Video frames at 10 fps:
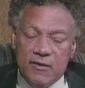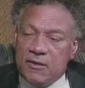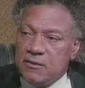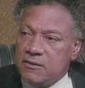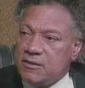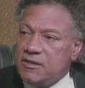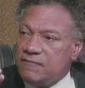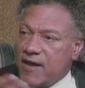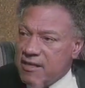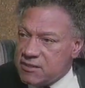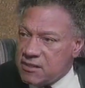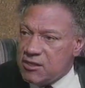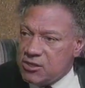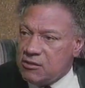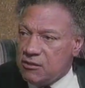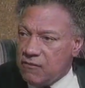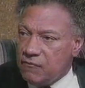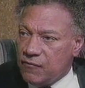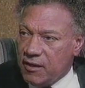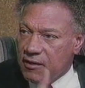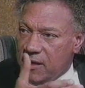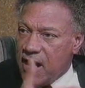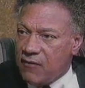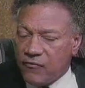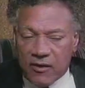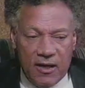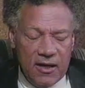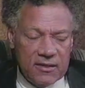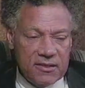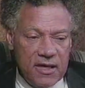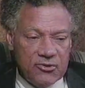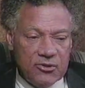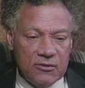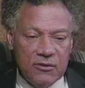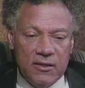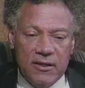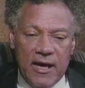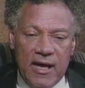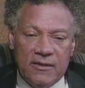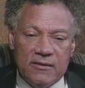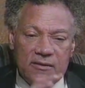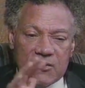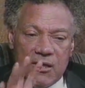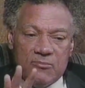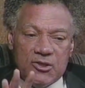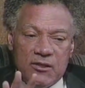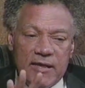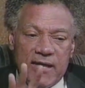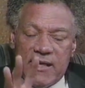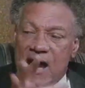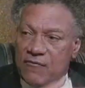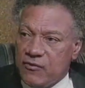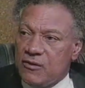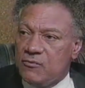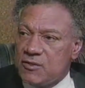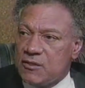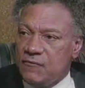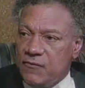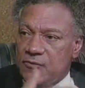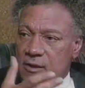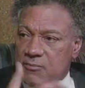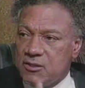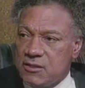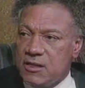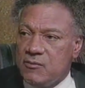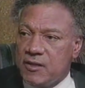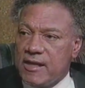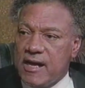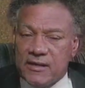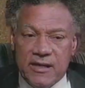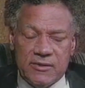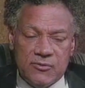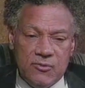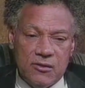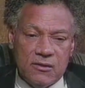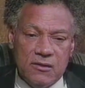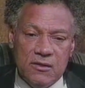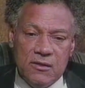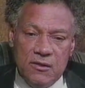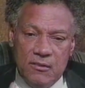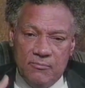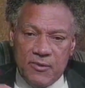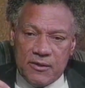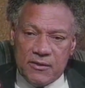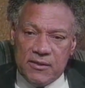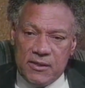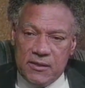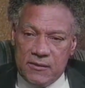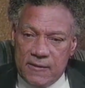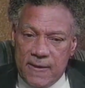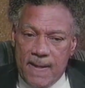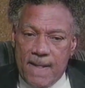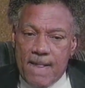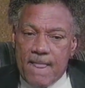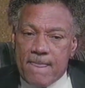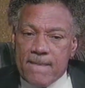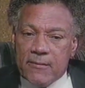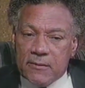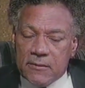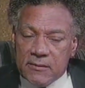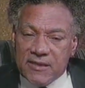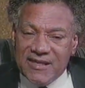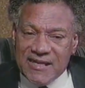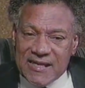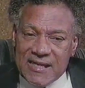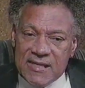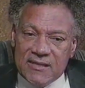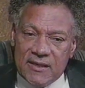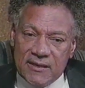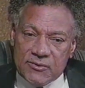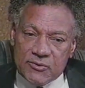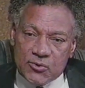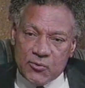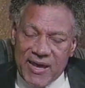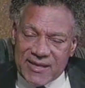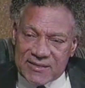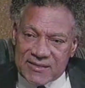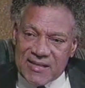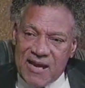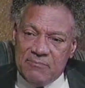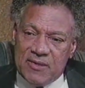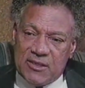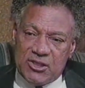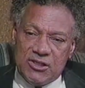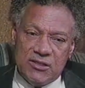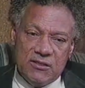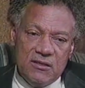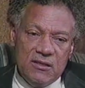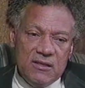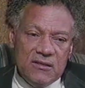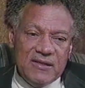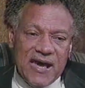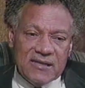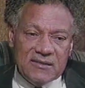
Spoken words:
the devastation of inner Africa, etc., and the assumption that the African was inferior. I'm going to deal with that later on. But the need to establish that